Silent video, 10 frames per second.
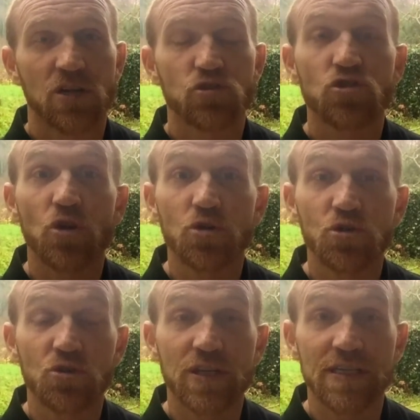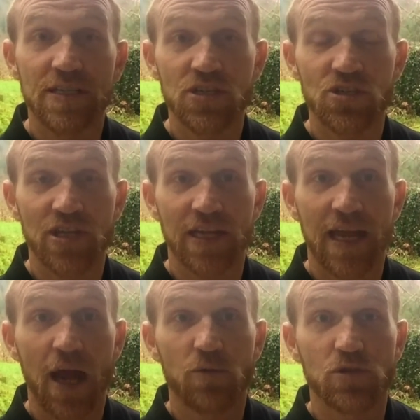social conditioning and
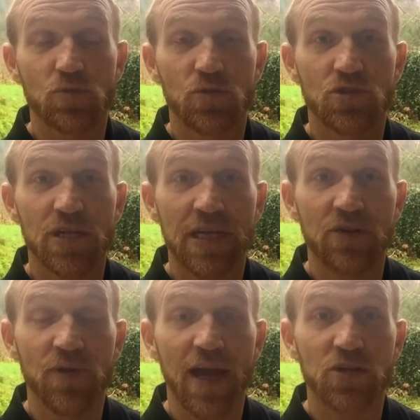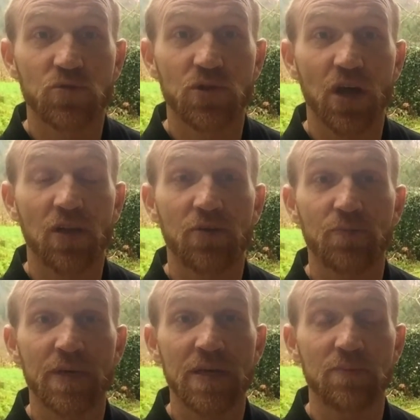how we're supposed to interact with other
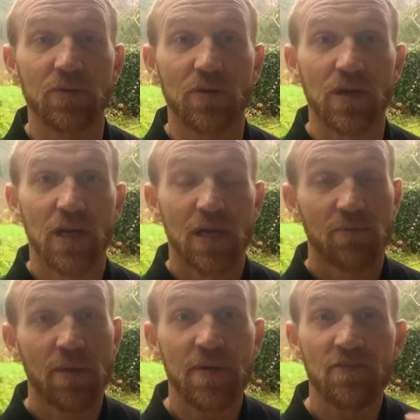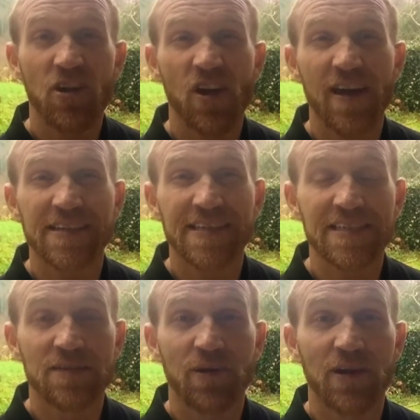people, maybe even our
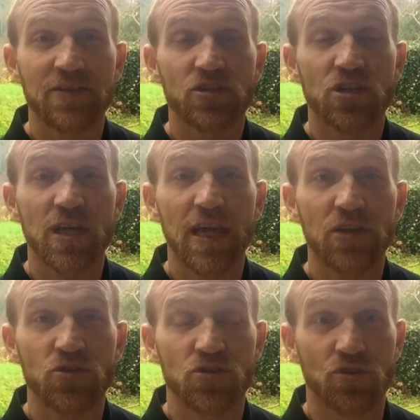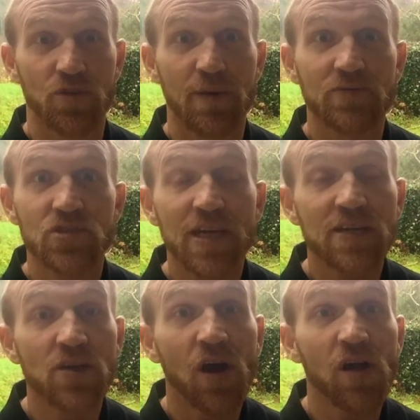ideas about education or about
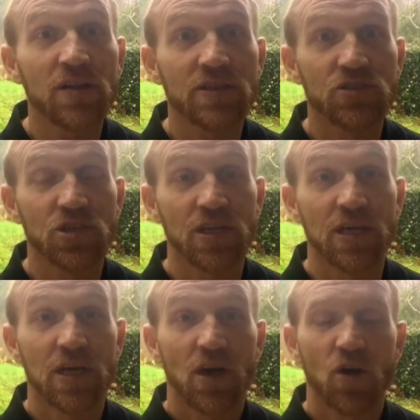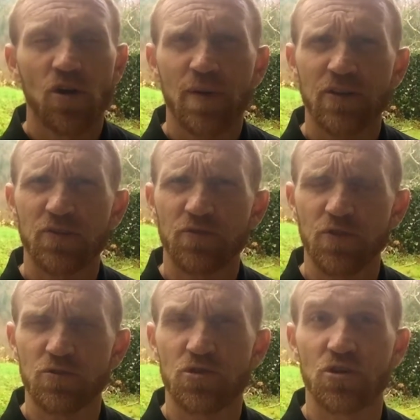technology or about the
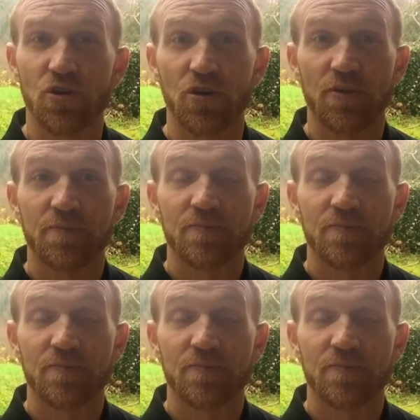future,